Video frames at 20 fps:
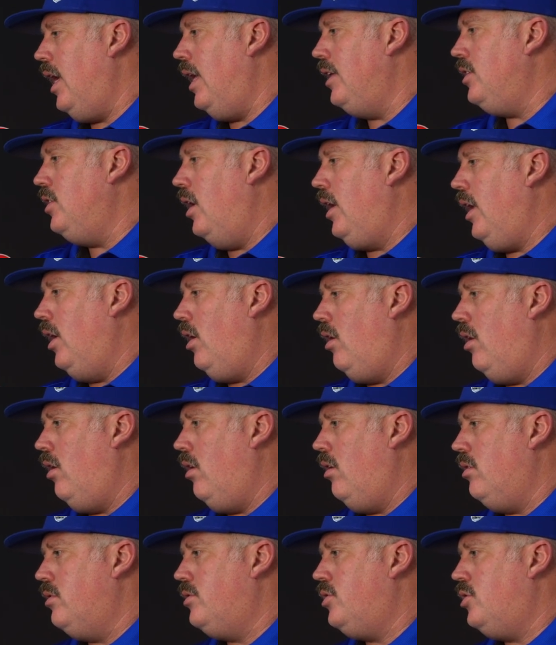And
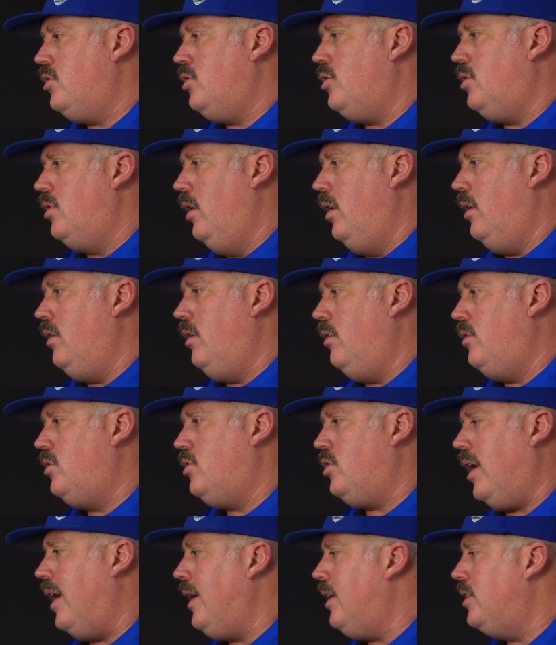all
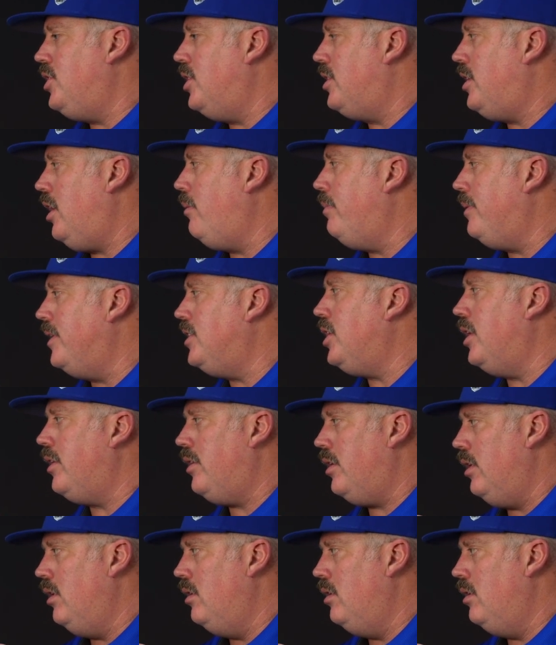try to just help each other.